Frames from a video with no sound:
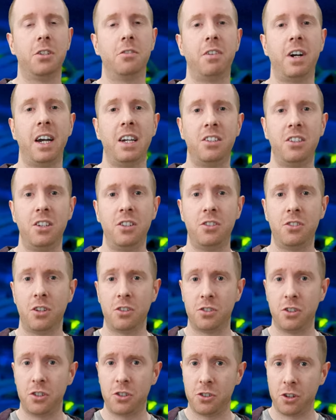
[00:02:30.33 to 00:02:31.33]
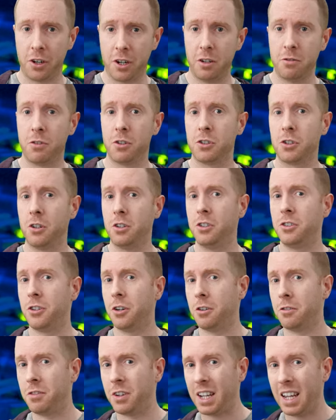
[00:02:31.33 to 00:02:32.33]
devices, such as studying for certain
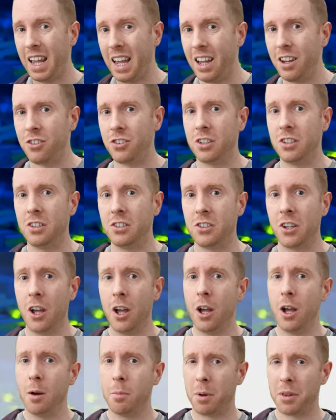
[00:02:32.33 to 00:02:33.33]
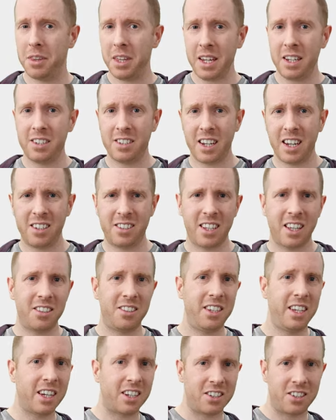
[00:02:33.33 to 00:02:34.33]
certifications, but these days
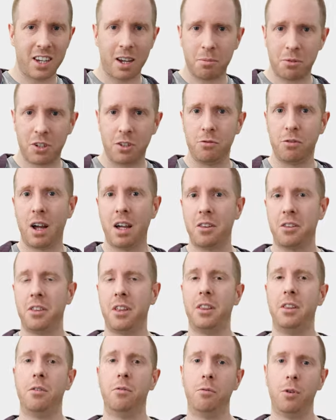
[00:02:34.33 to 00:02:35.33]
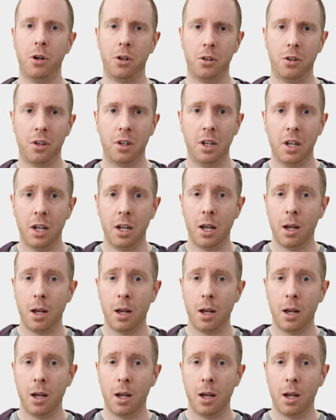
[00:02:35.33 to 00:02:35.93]
that's the exception rather than the rule.